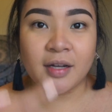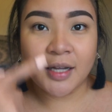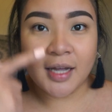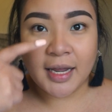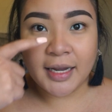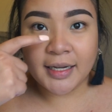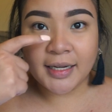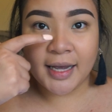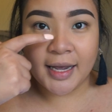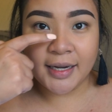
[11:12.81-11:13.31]

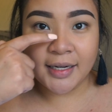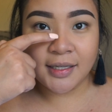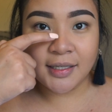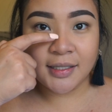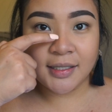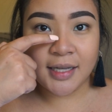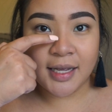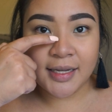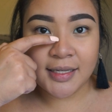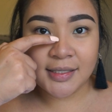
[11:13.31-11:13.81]
I kind of,
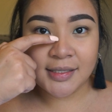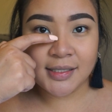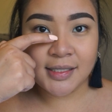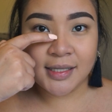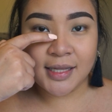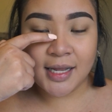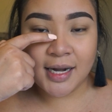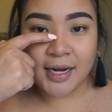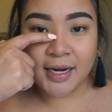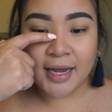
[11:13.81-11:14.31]
I see
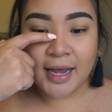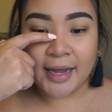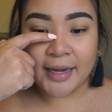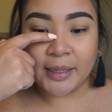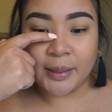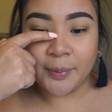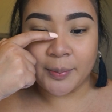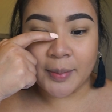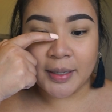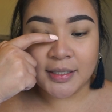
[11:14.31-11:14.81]
that I kind
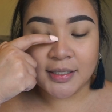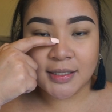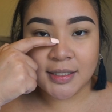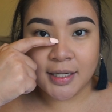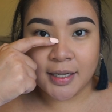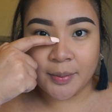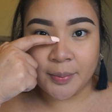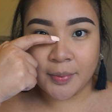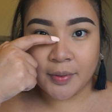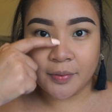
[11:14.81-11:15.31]
of messed
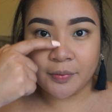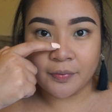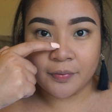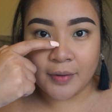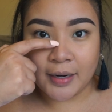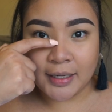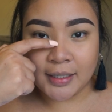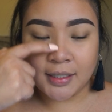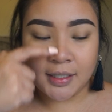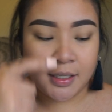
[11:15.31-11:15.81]
up
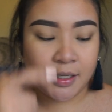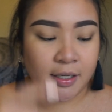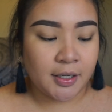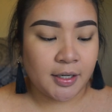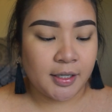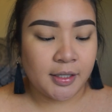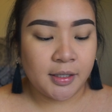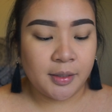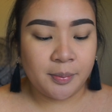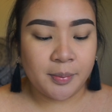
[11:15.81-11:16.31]
right here
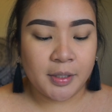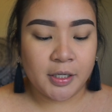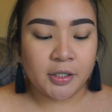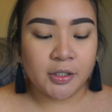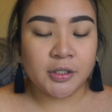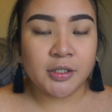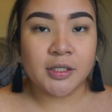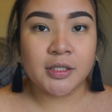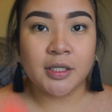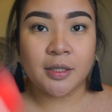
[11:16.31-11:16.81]
in the
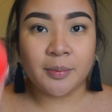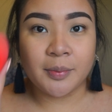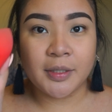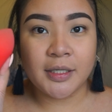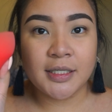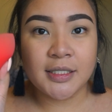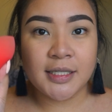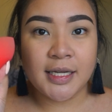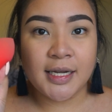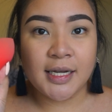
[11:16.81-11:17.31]
middle. So I'm going
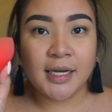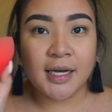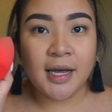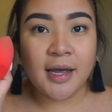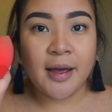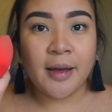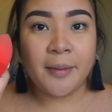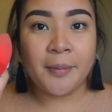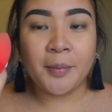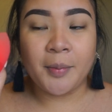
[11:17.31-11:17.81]
to take
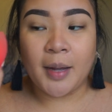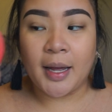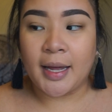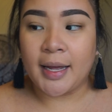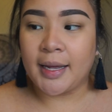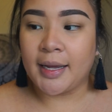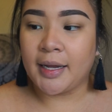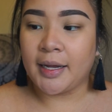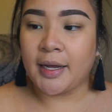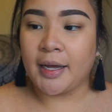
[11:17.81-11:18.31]

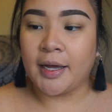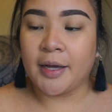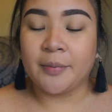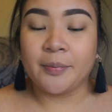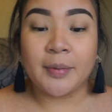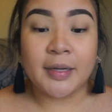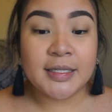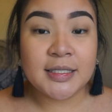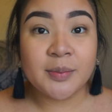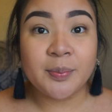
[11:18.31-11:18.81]
my um,
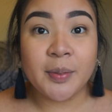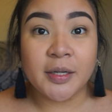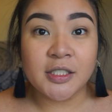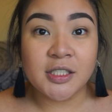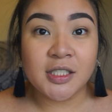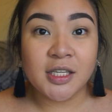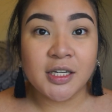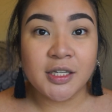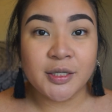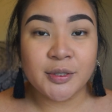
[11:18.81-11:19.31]
my sponge
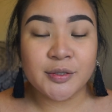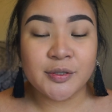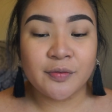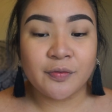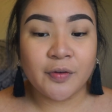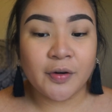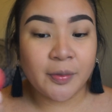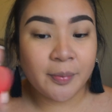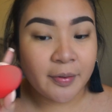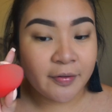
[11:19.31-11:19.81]
that I used
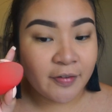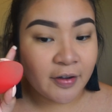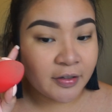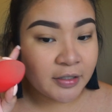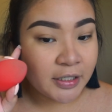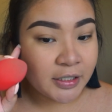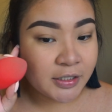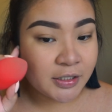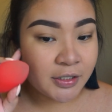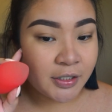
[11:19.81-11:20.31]
for my
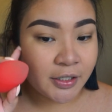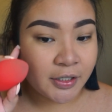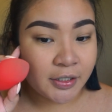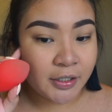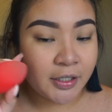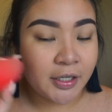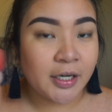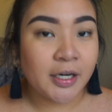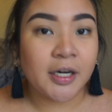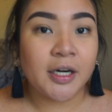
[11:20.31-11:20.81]
foundation
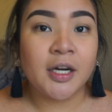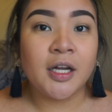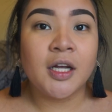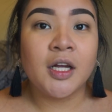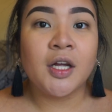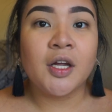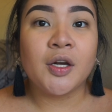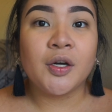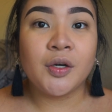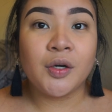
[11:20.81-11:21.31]
earlier.
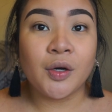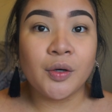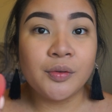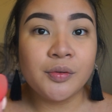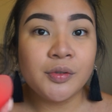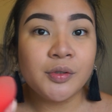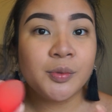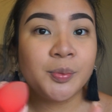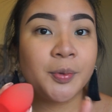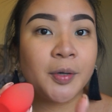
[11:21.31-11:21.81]
No
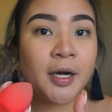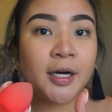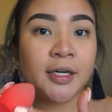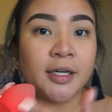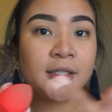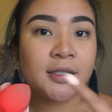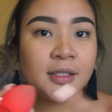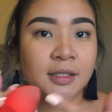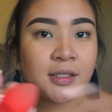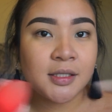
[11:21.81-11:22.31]
new
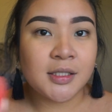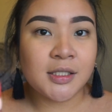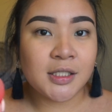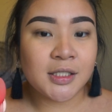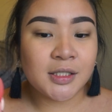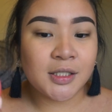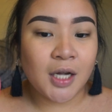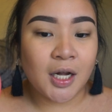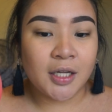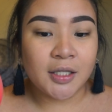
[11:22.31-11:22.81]
product, this is
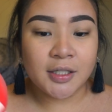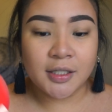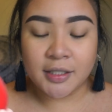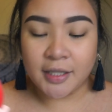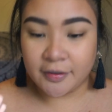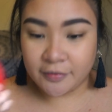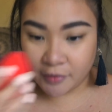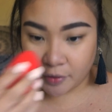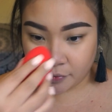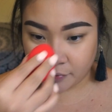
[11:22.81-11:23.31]
just all the
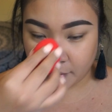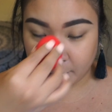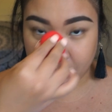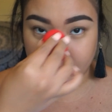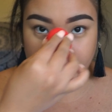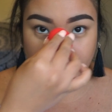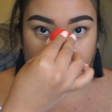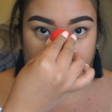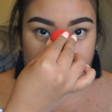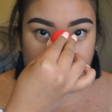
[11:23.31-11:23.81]
leftover
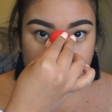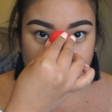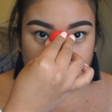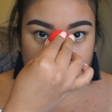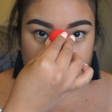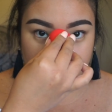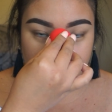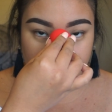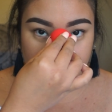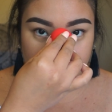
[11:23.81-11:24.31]
product. And
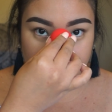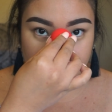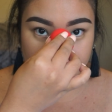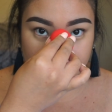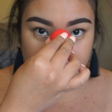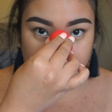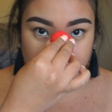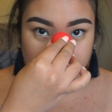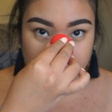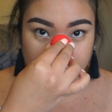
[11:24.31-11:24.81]
I'm going to
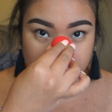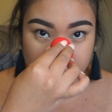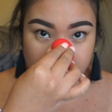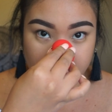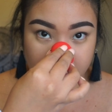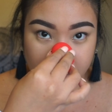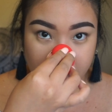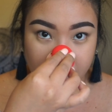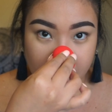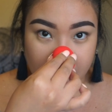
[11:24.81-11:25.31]

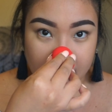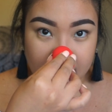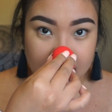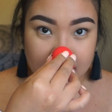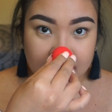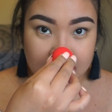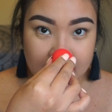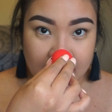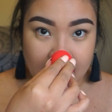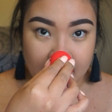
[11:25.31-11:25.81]
run it
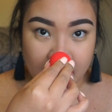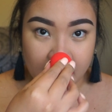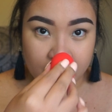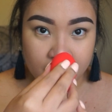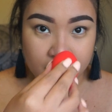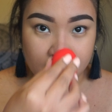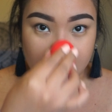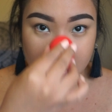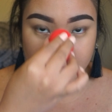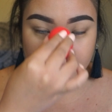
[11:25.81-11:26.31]

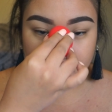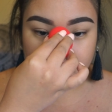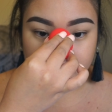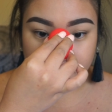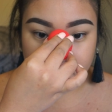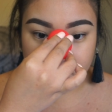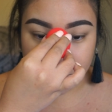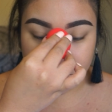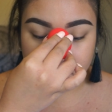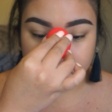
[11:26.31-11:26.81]
down the
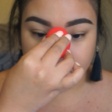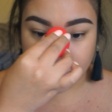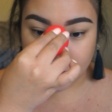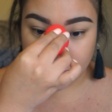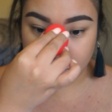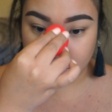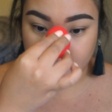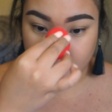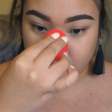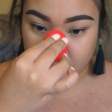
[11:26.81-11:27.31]
bridge of my
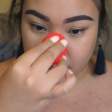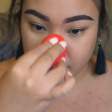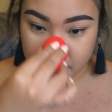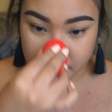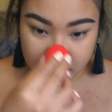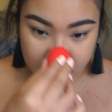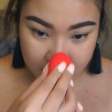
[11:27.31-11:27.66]
nose